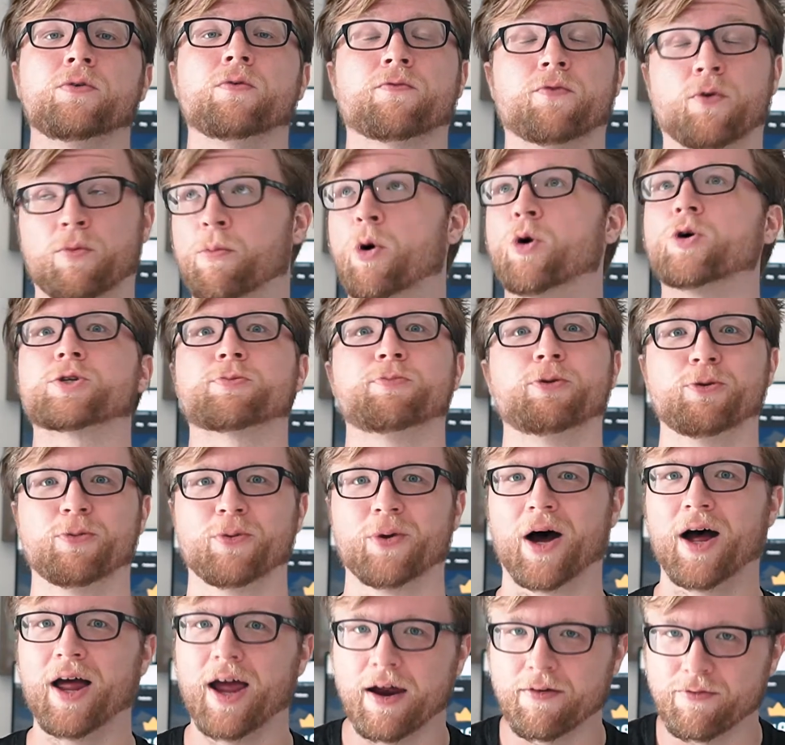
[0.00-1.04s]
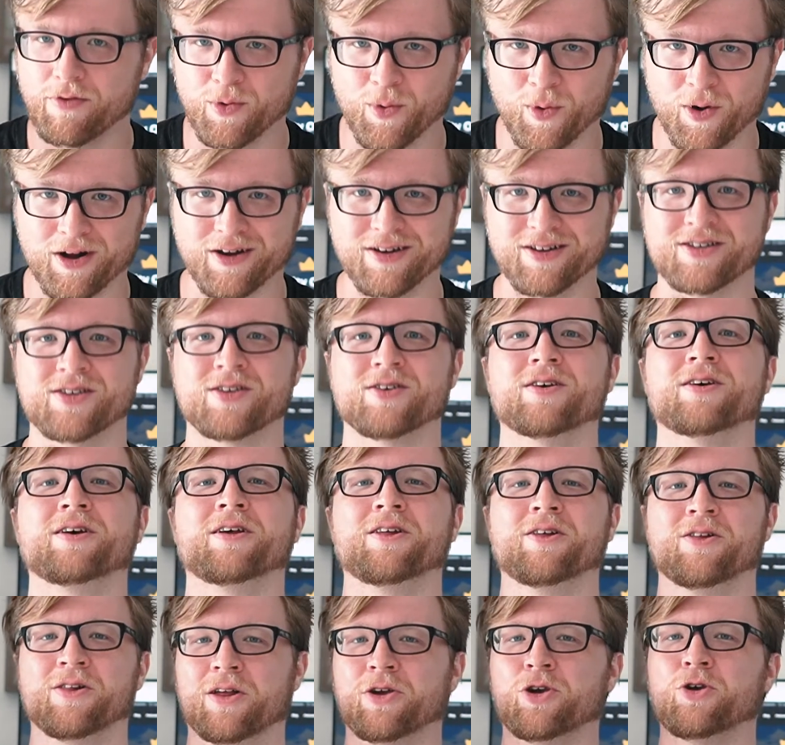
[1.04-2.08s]
For most people, not everyone, so
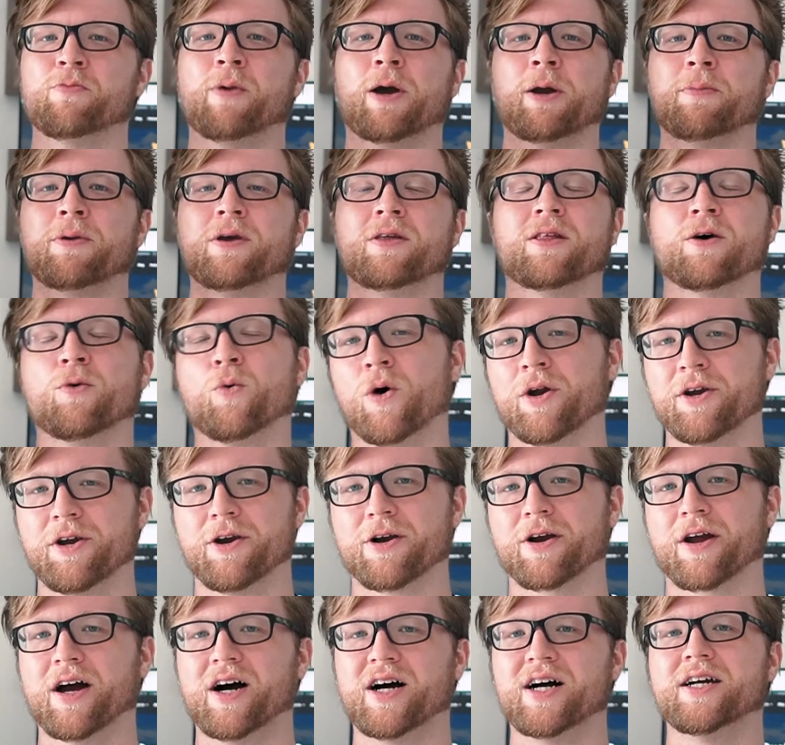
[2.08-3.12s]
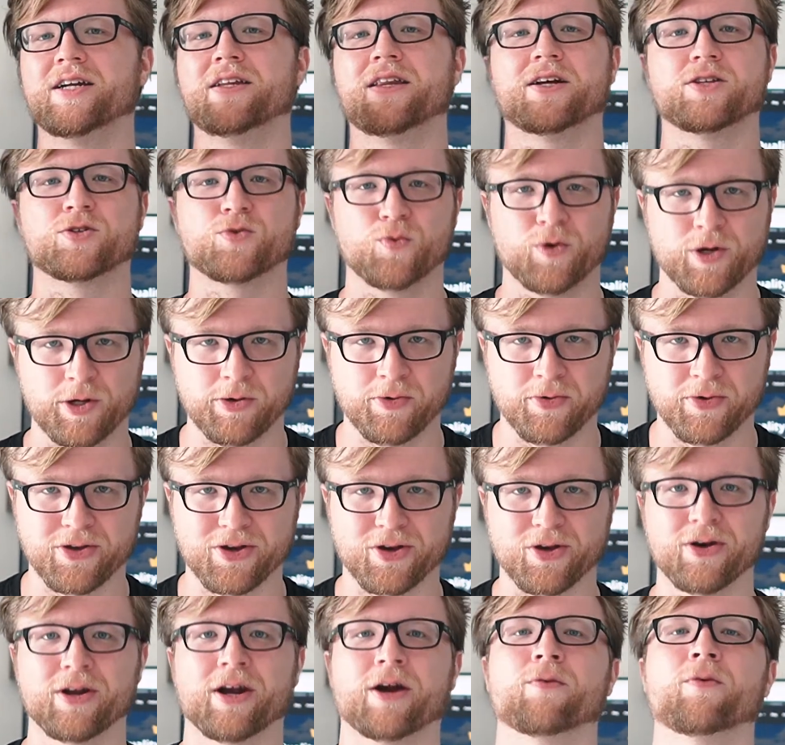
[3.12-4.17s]
you might be the wonder kind that's really, really
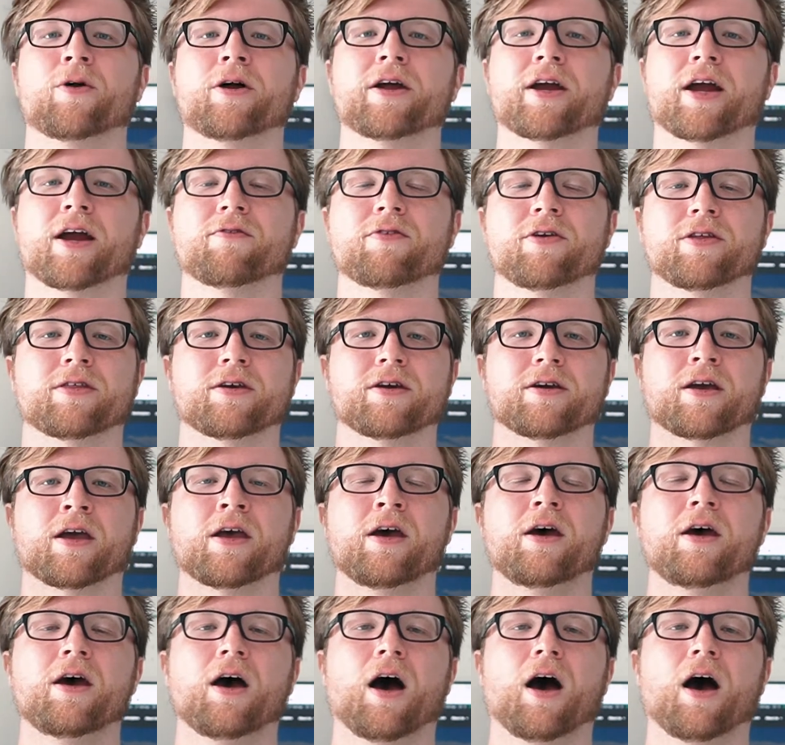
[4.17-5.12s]
good at running everything.